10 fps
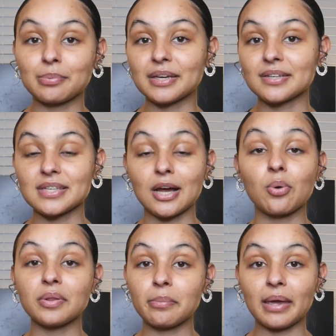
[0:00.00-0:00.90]
because that
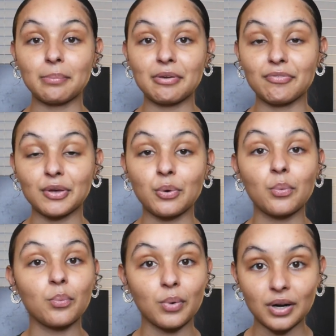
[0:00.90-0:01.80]
only made me feel
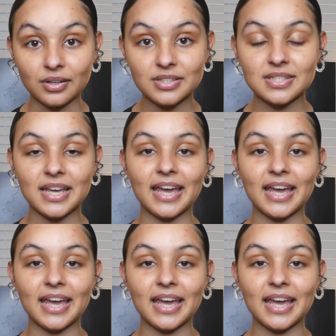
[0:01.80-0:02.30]
worse